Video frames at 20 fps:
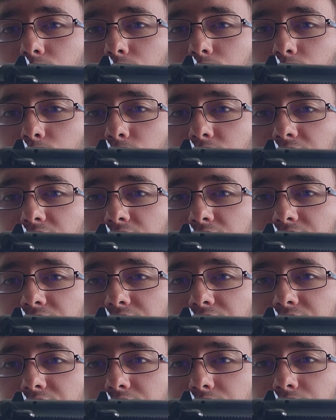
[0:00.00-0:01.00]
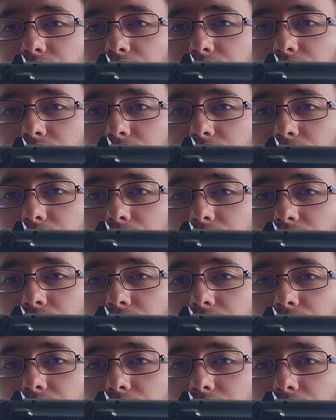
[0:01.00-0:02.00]
With this,
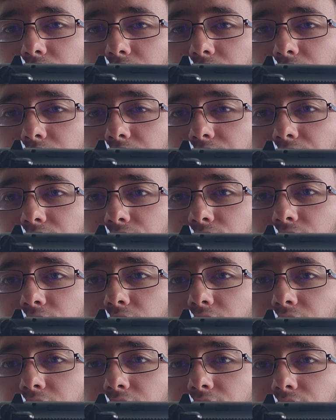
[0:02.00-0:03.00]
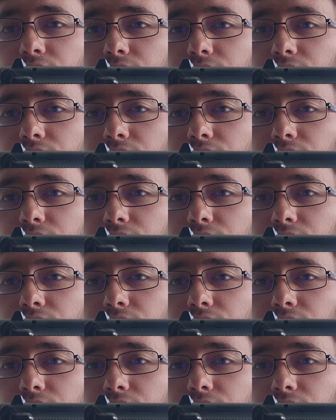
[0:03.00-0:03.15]
it's a very